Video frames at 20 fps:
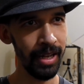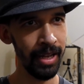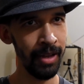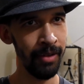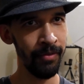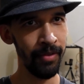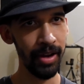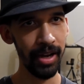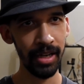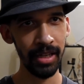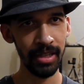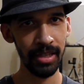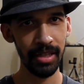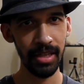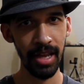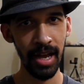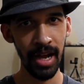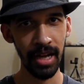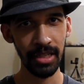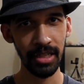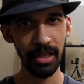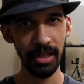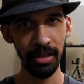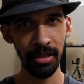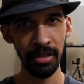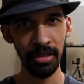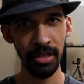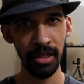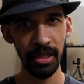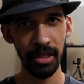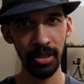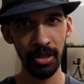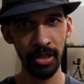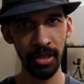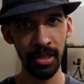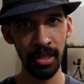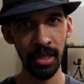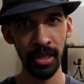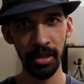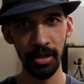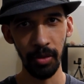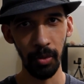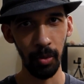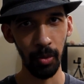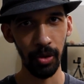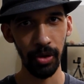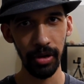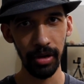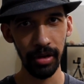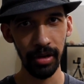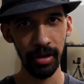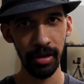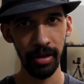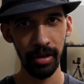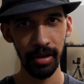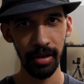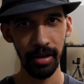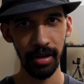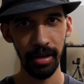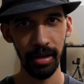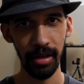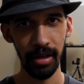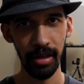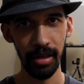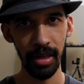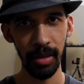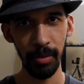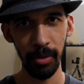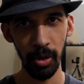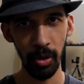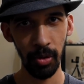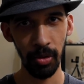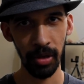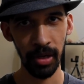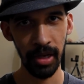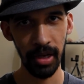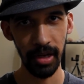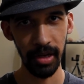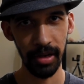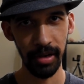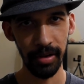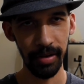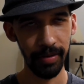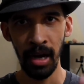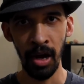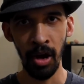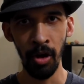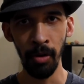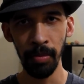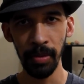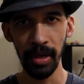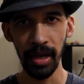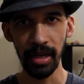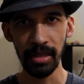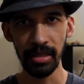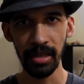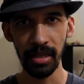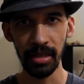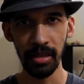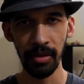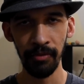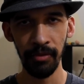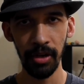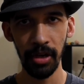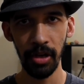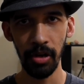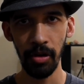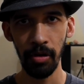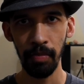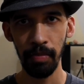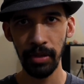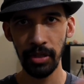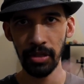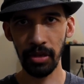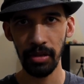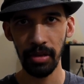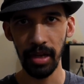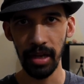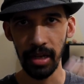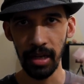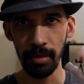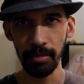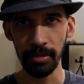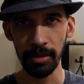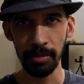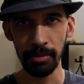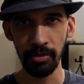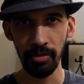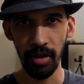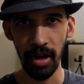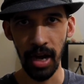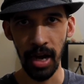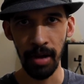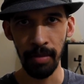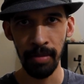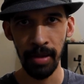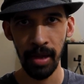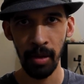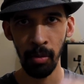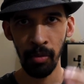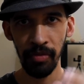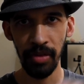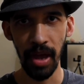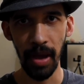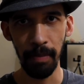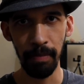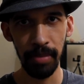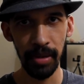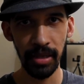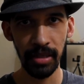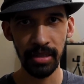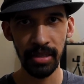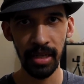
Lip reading: If I actually legit did the work, let me know again. I hope you guys liked the video. Be sure to like, comment, subscribe. And with that being